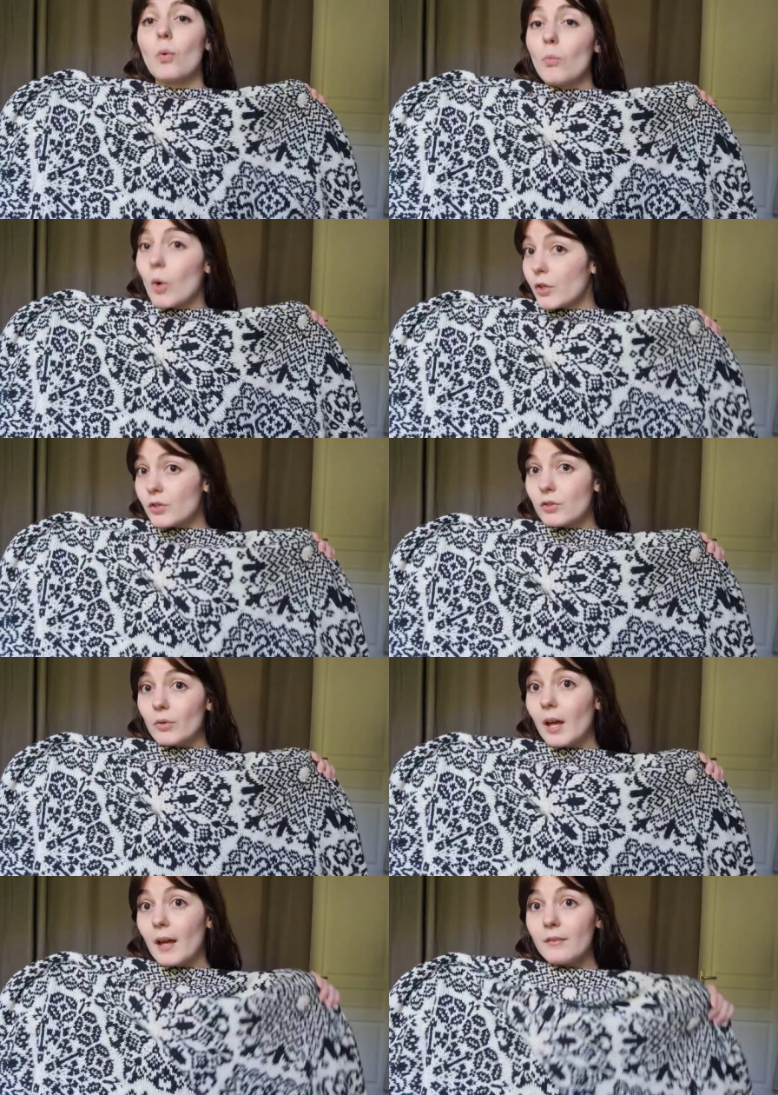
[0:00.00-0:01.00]
want
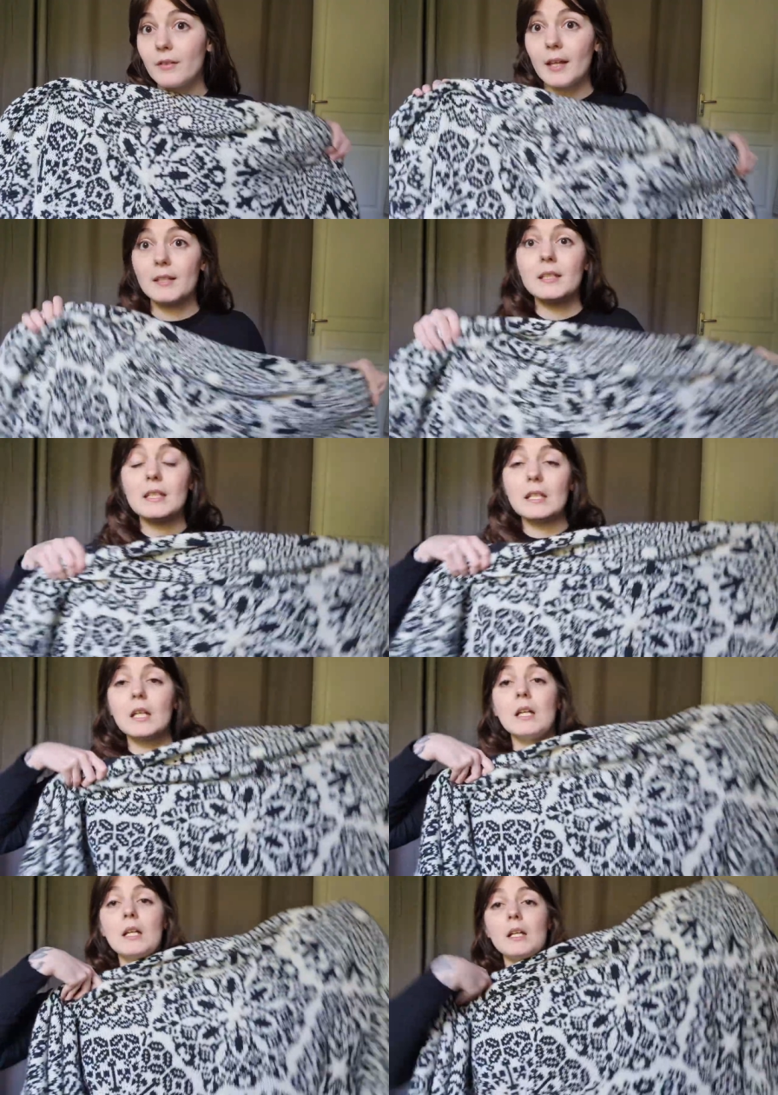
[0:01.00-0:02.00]
to have any
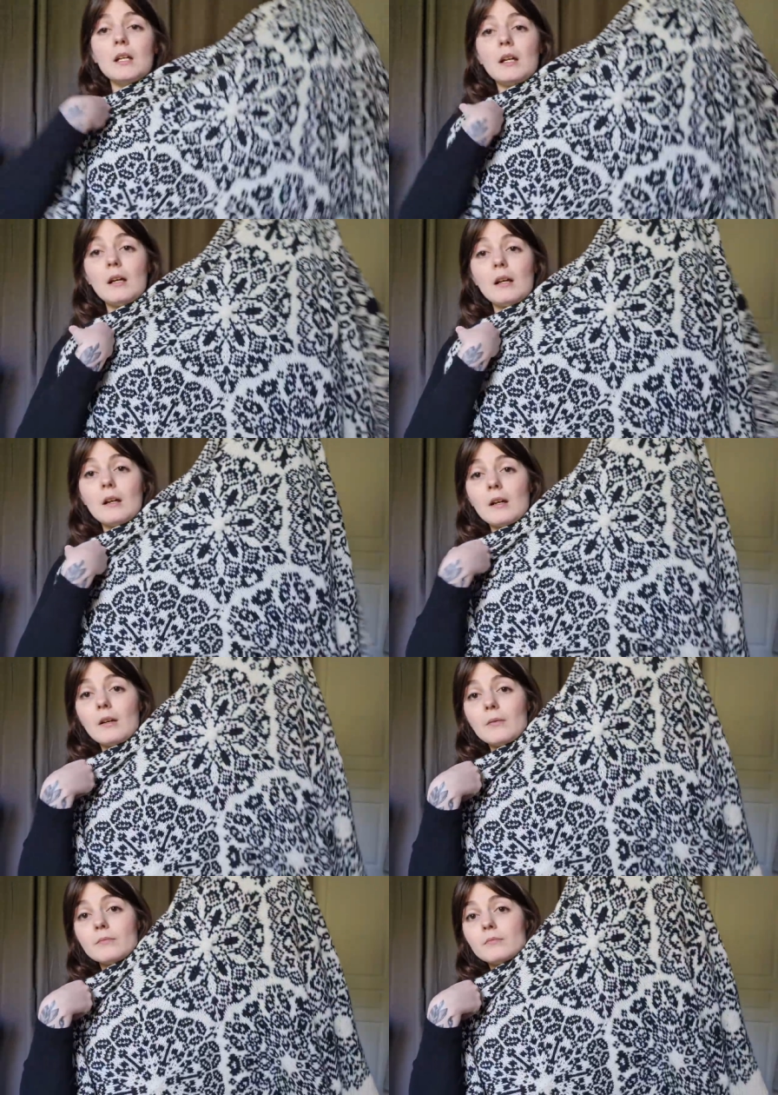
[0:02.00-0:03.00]

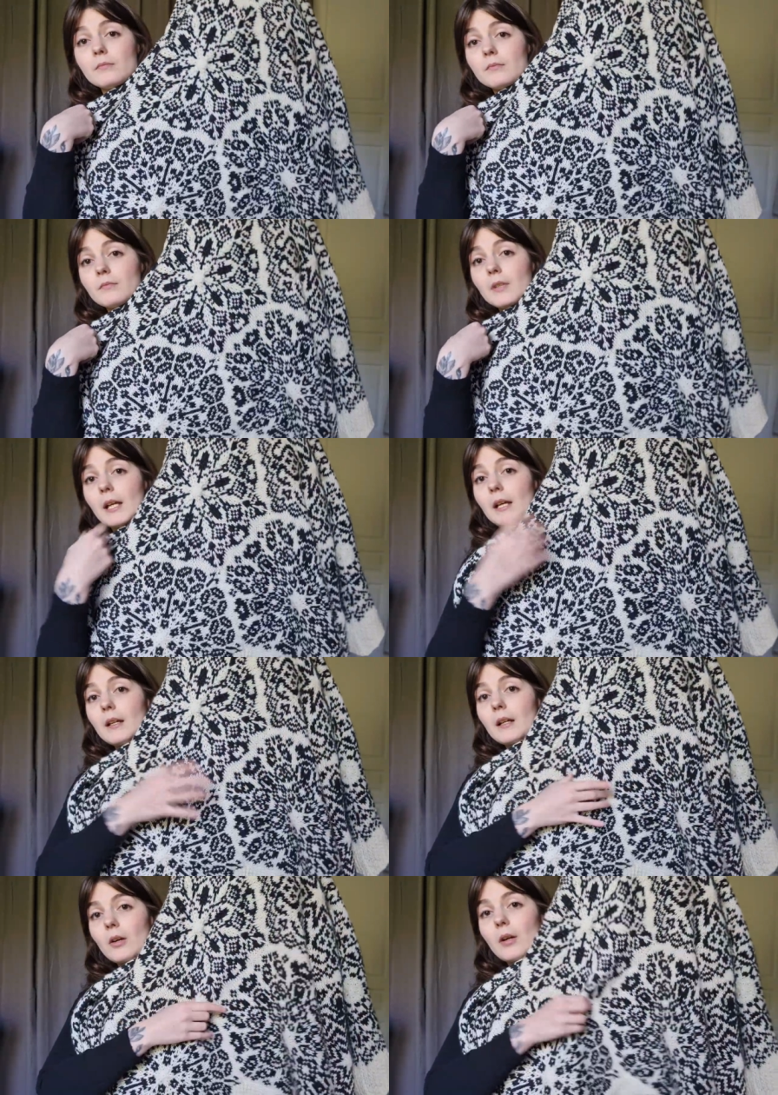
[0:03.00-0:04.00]
oh,
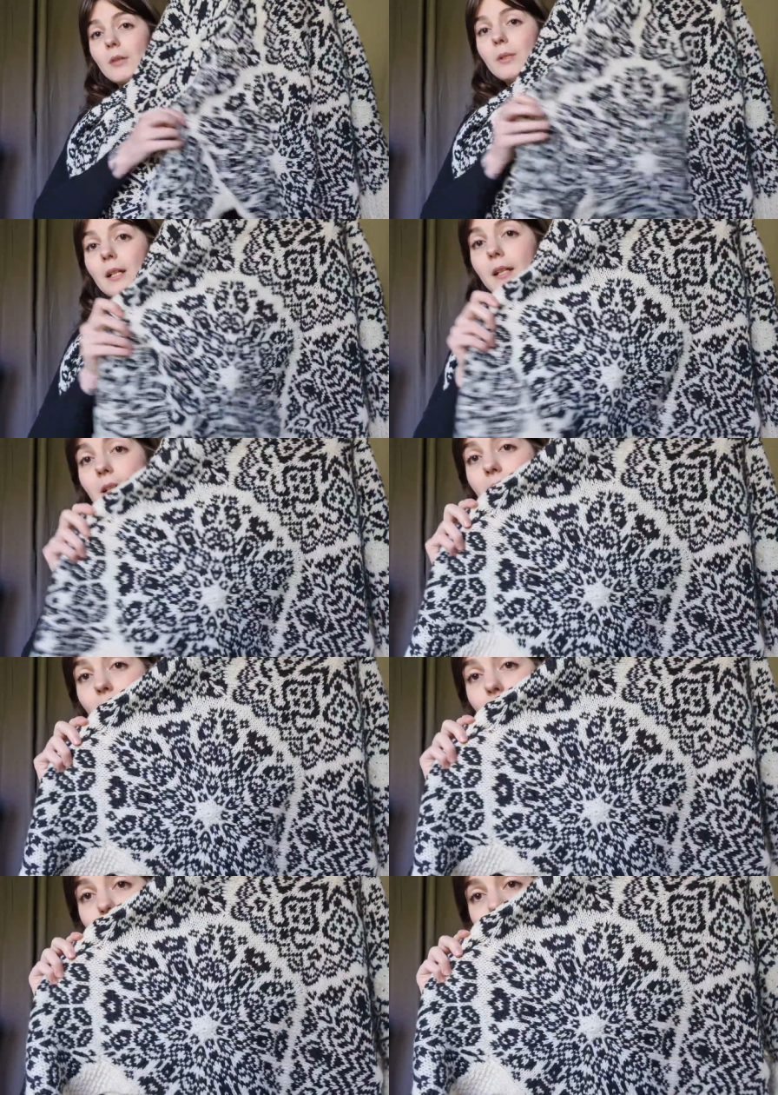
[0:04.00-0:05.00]
I really like this
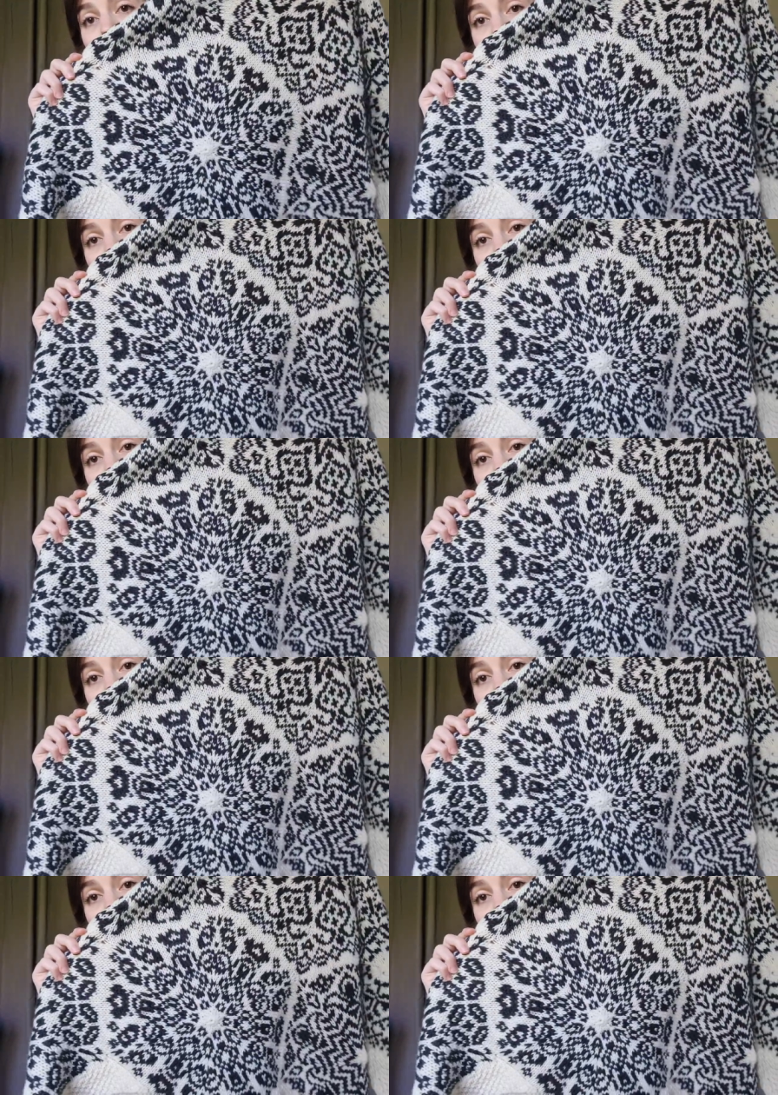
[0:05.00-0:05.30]
one as well.